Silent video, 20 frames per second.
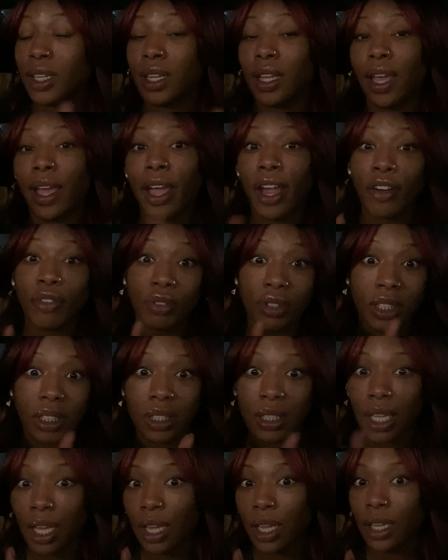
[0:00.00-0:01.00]

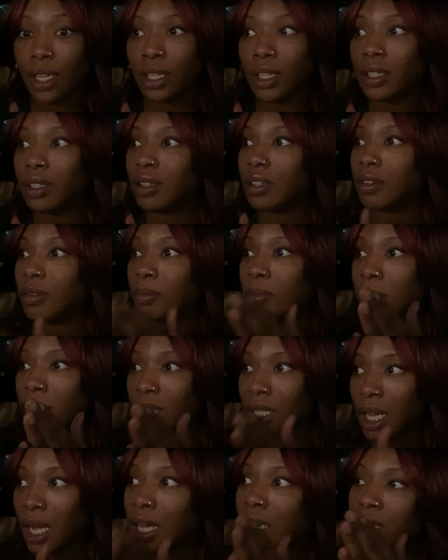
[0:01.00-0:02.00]
everyday
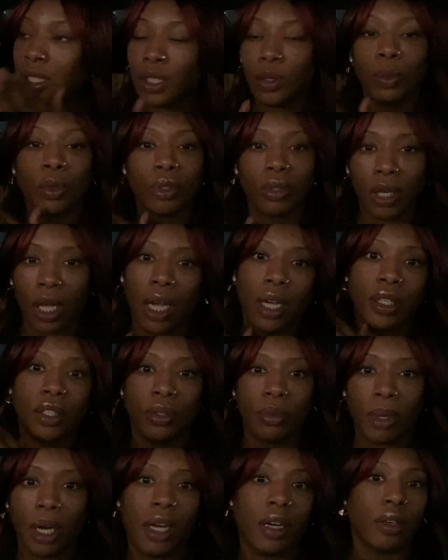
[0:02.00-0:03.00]
monotony will knock
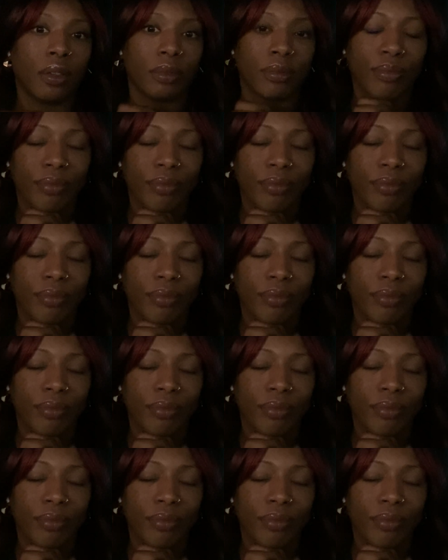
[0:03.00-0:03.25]
you out.